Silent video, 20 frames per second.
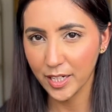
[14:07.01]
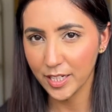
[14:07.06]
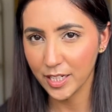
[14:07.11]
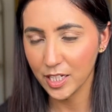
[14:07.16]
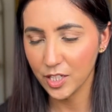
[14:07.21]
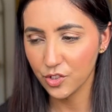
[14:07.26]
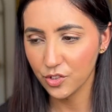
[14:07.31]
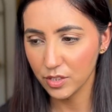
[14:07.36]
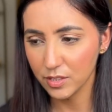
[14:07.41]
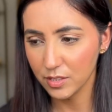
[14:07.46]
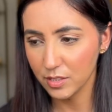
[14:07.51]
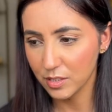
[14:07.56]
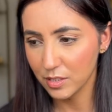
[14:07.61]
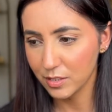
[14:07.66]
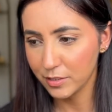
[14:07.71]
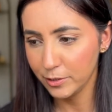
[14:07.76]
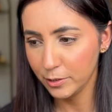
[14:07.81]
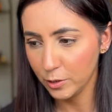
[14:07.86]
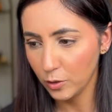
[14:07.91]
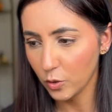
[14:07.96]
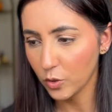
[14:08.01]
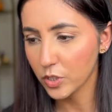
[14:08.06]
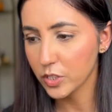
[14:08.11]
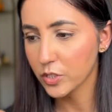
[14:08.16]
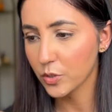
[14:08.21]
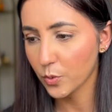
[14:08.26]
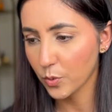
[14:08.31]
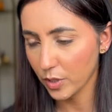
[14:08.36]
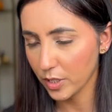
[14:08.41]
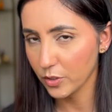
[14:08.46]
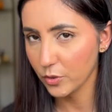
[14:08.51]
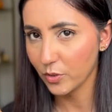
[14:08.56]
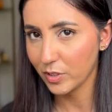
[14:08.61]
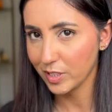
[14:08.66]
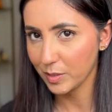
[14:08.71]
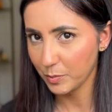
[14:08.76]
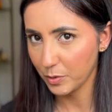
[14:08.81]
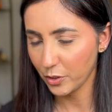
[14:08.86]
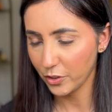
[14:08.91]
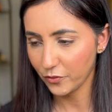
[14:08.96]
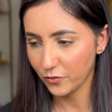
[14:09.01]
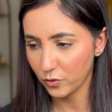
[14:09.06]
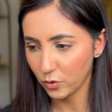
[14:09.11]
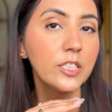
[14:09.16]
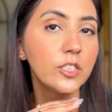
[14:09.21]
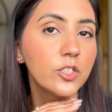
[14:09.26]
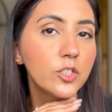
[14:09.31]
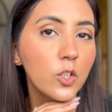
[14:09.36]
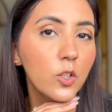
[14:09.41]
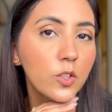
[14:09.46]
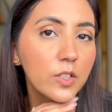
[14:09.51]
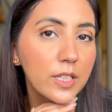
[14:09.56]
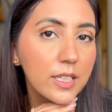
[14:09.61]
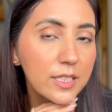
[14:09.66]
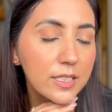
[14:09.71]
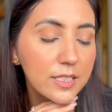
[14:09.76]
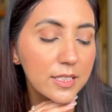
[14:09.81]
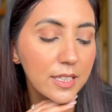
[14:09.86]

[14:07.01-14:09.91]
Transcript: it just looks really really beautiful so this